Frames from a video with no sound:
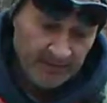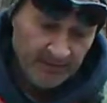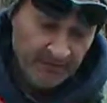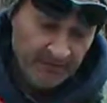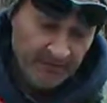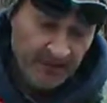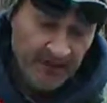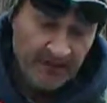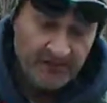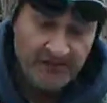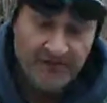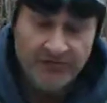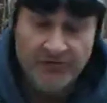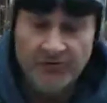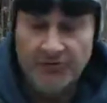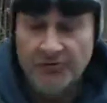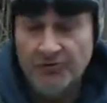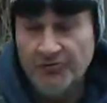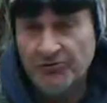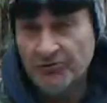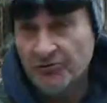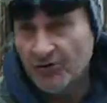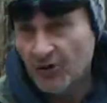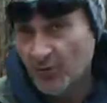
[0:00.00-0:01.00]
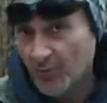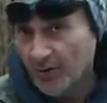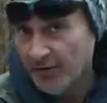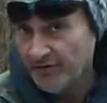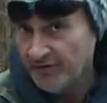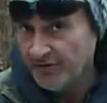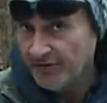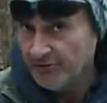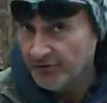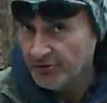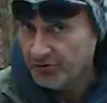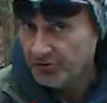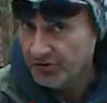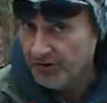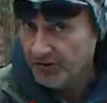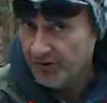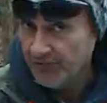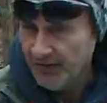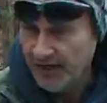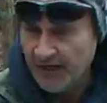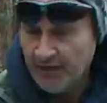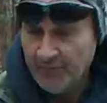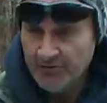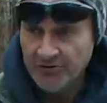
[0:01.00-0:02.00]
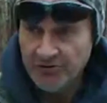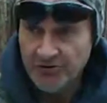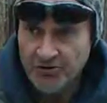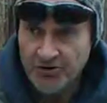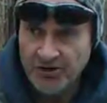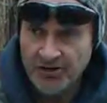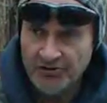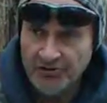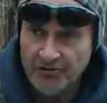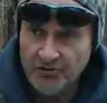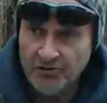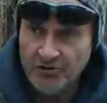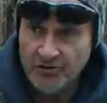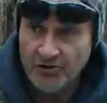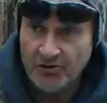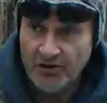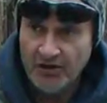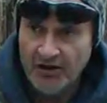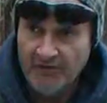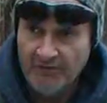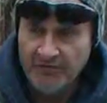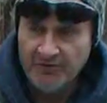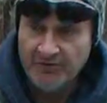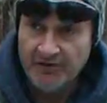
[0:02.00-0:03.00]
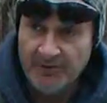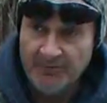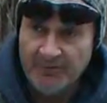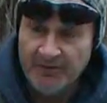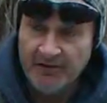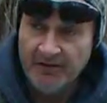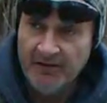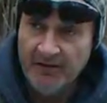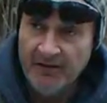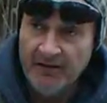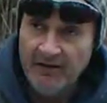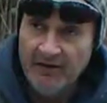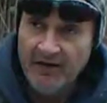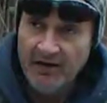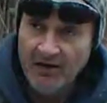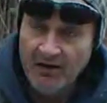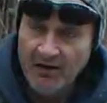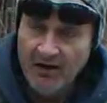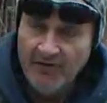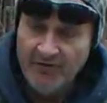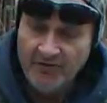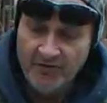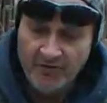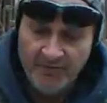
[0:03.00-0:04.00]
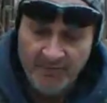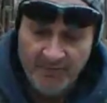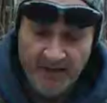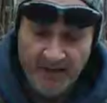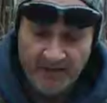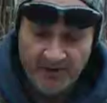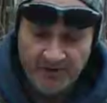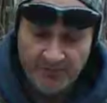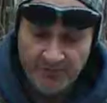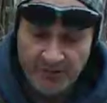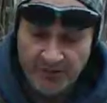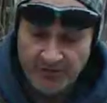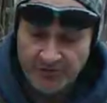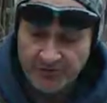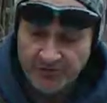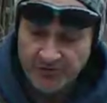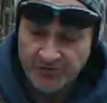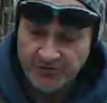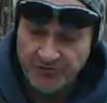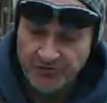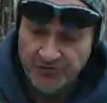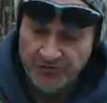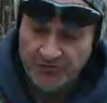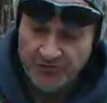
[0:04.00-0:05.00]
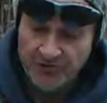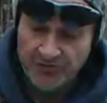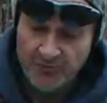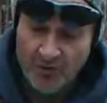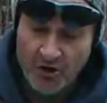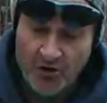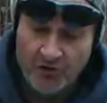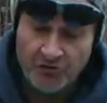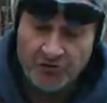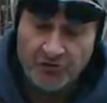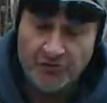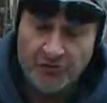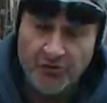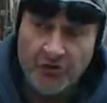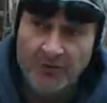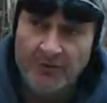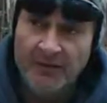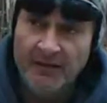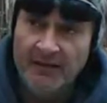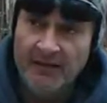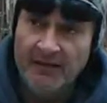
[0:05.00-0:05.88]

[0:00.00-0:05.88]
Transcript: Next, if you do start a weightlifting regime, I would suggest you start off with something, go from your biggest muscles to your smallest group,